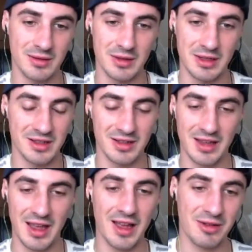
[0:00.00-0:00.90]
He doesn't
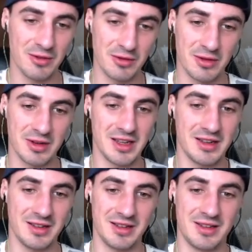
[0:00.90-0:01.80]
care whether
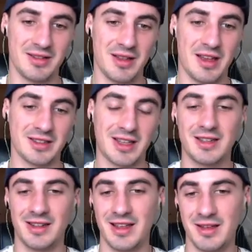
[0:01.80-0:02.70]
they
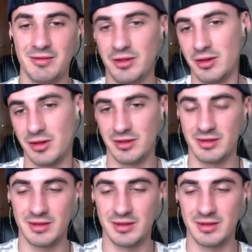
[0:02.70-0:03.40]
assassinate him or not.